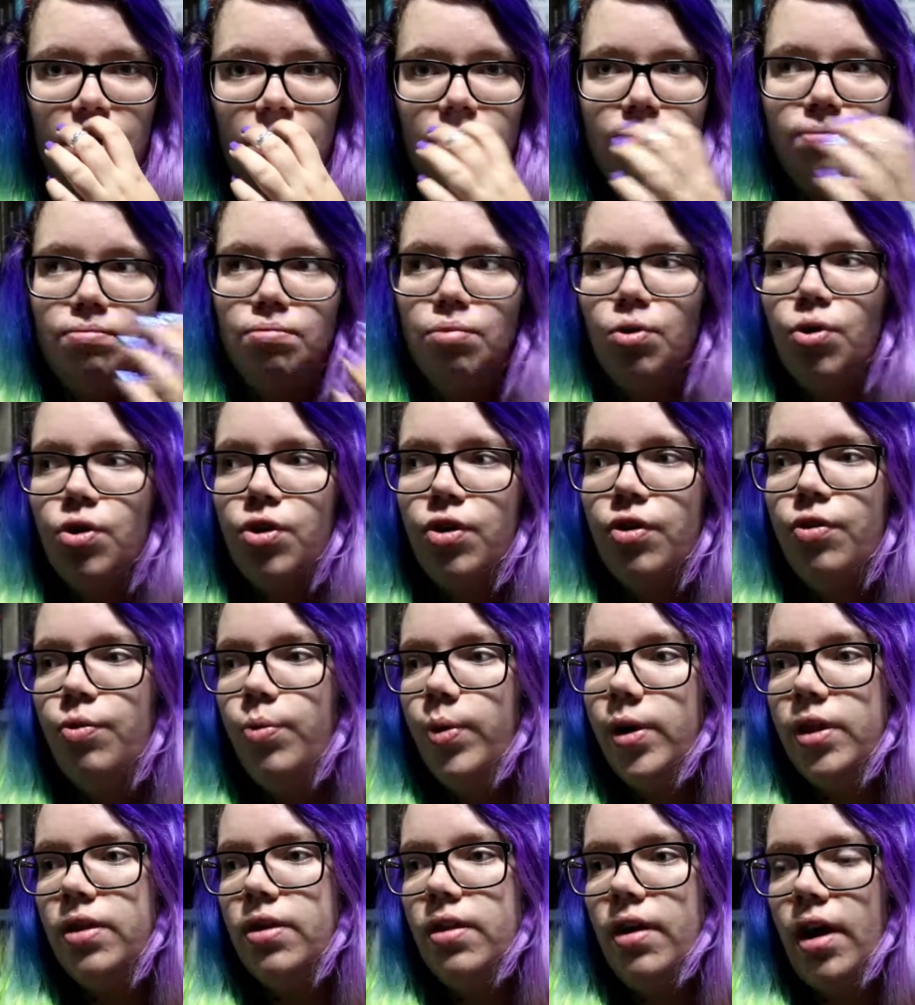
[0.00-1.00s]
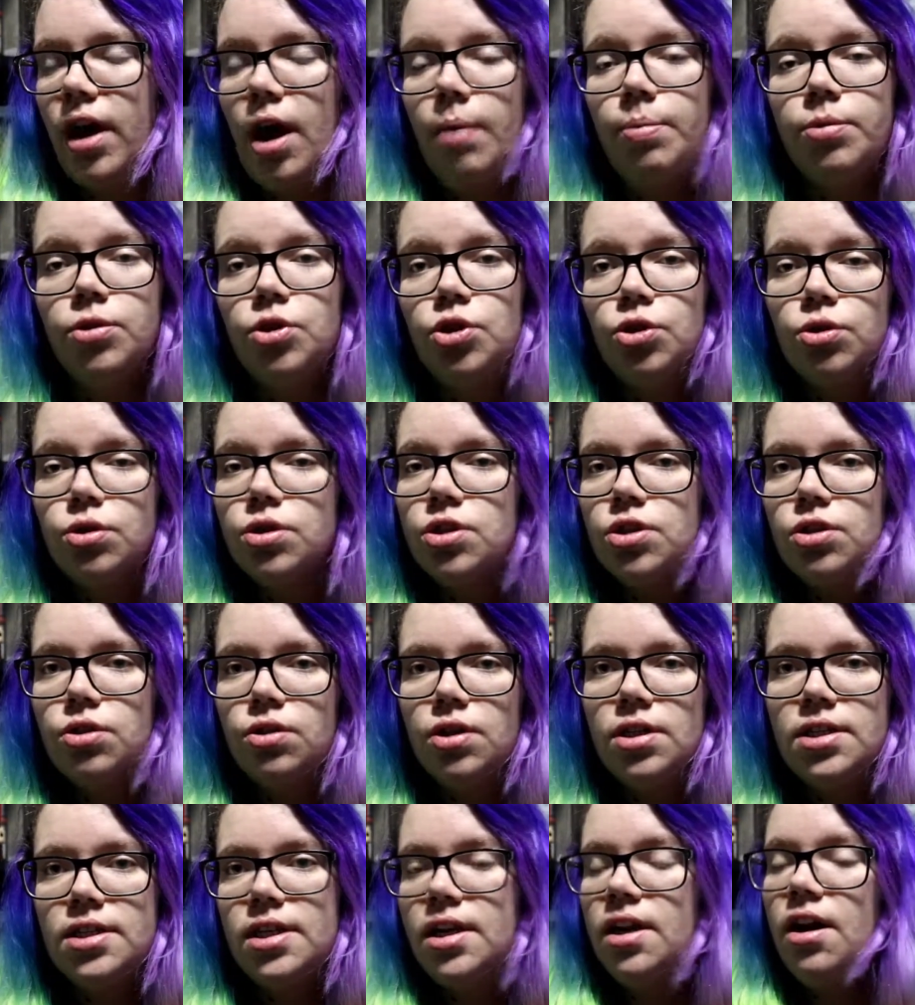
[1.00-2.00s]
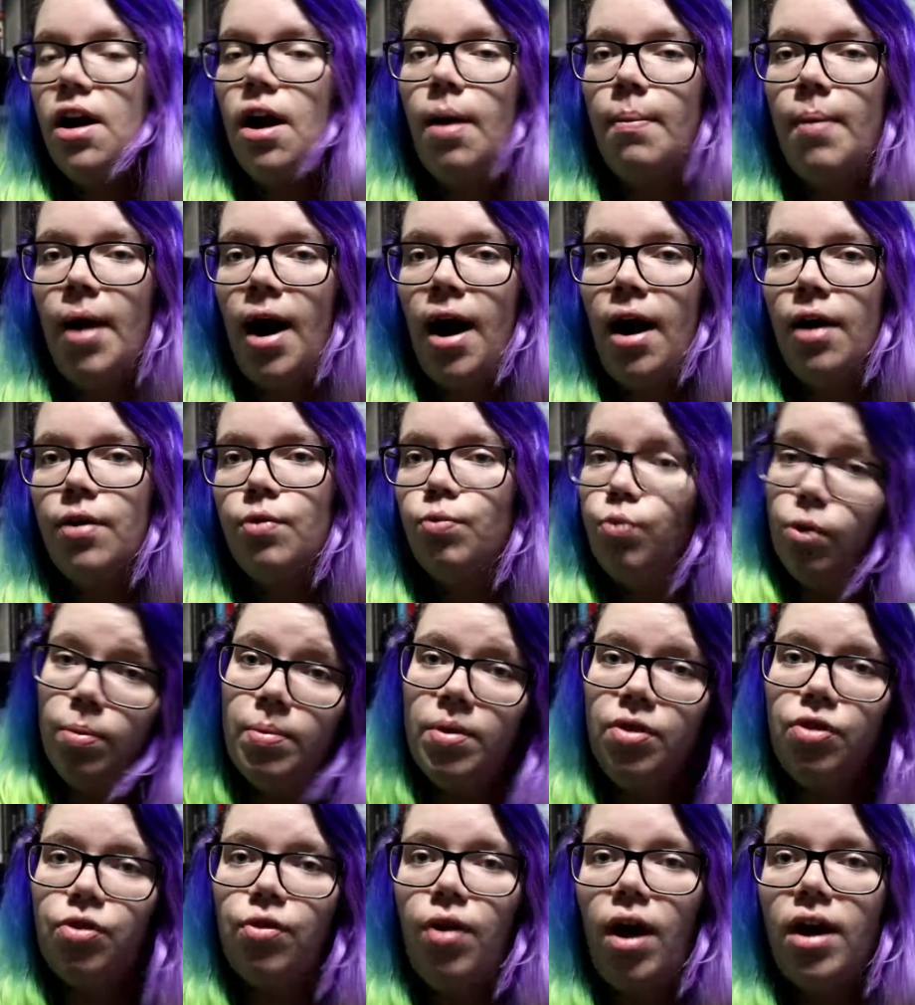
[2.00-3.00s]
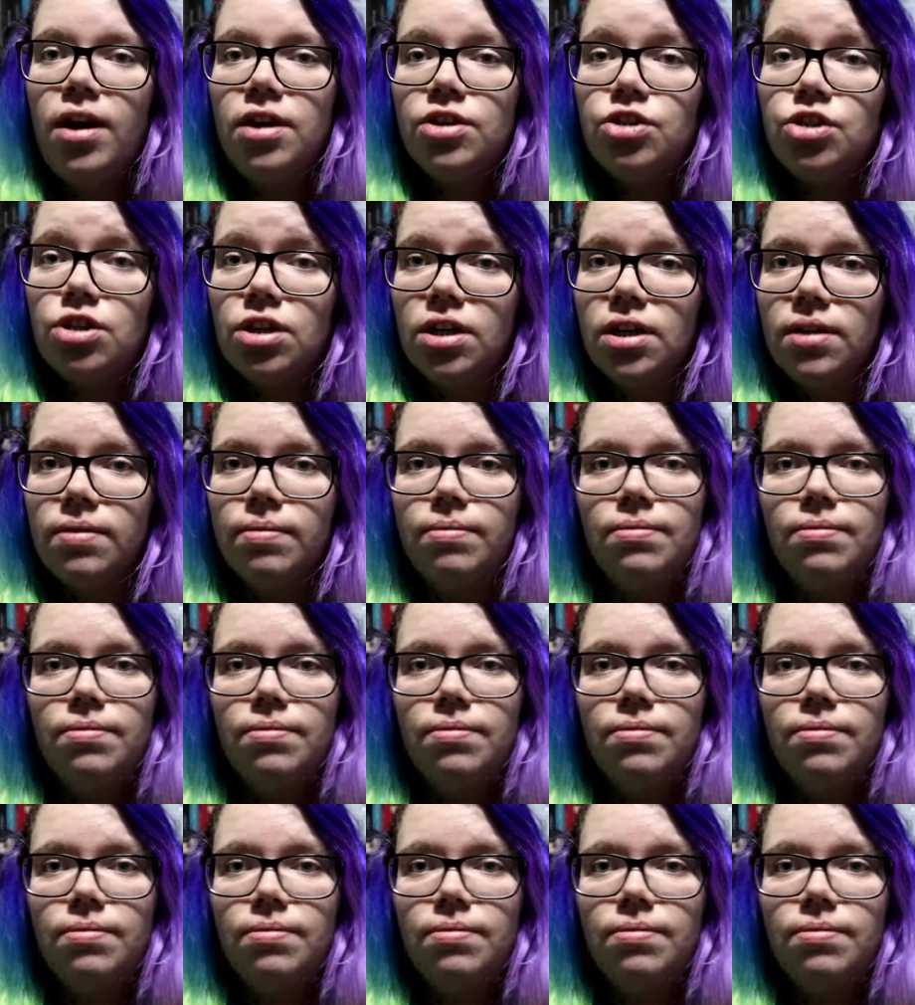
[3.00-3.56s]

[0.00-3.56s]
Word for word: book with a couple short stories in it about women throughout history.